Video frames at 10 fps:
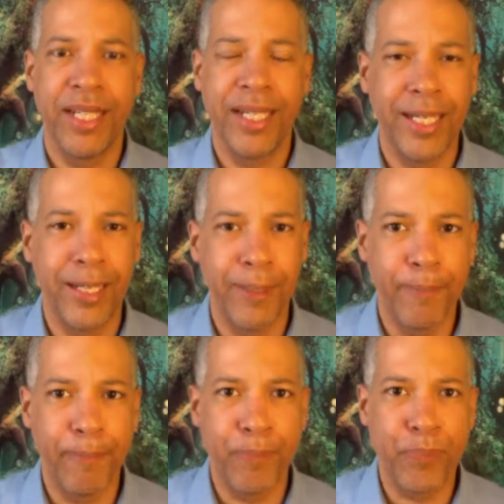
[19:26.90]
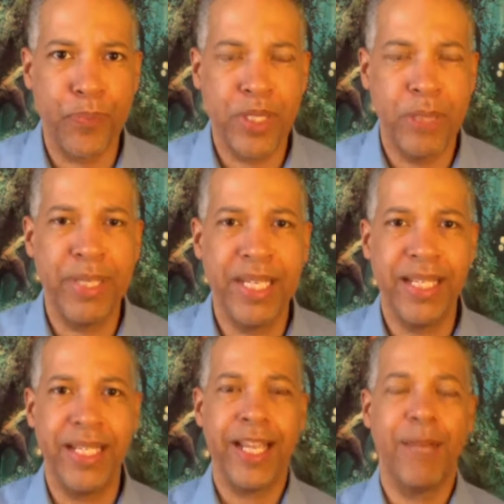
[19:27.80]
um, to
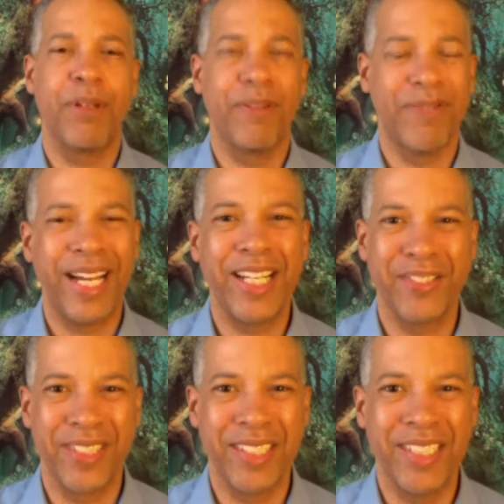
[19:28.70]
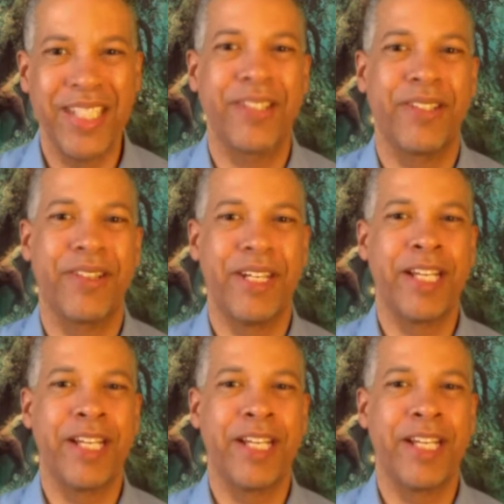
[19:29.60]
be able to find your center